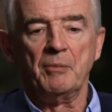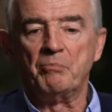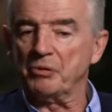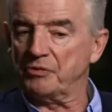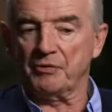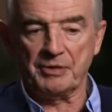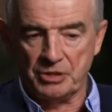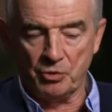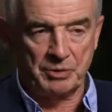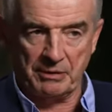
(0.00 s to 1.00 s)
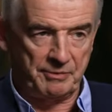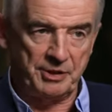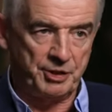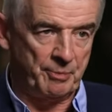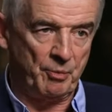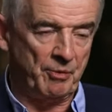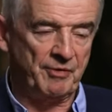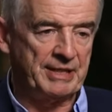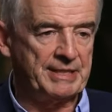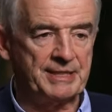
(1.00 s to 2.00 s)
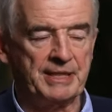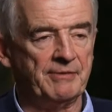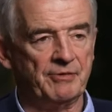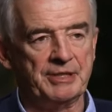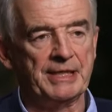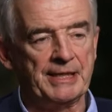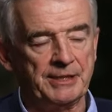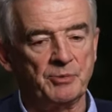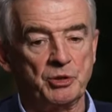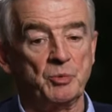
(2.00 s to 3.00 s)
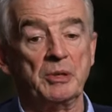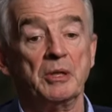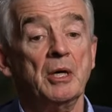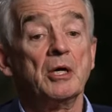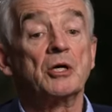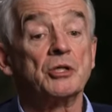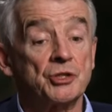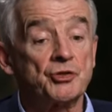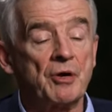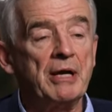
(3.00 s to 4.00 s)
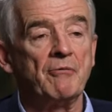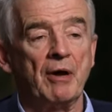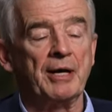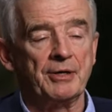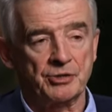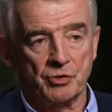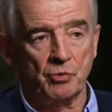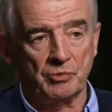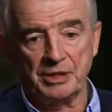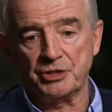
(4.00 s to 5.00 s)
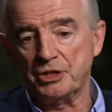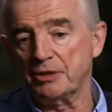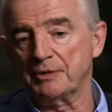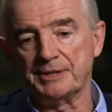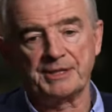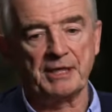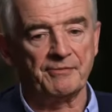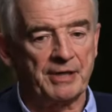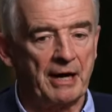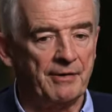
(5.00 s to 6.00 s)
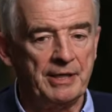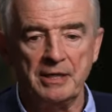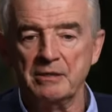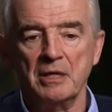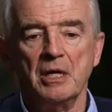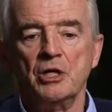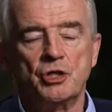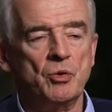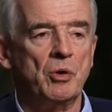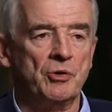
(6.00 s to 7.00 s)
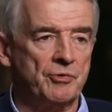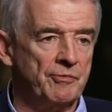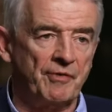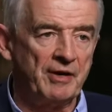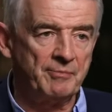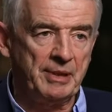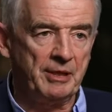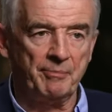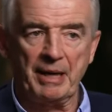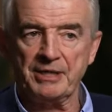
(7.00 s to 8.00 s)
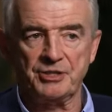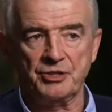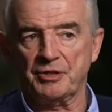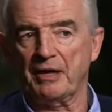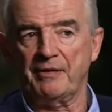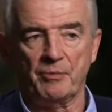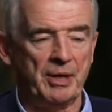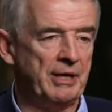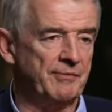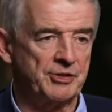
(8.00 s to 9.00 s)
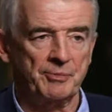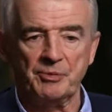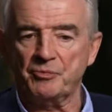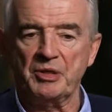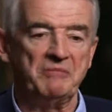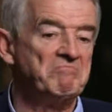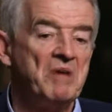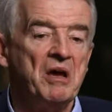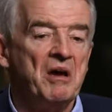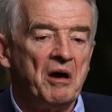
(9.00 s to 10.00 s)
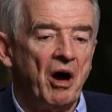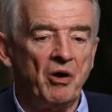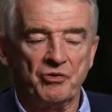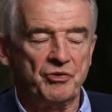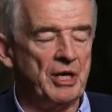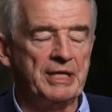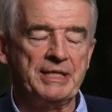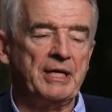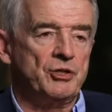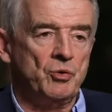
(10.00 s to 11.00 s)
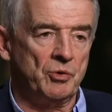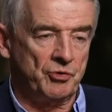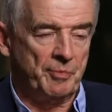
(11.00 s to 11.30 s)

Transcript: but there is no doubt this summer we're facing delivery delays, which will constrain Ryanair's growth this year. Instead of carrying 205 million passengers, I think we're heading for somewhere between 198, 200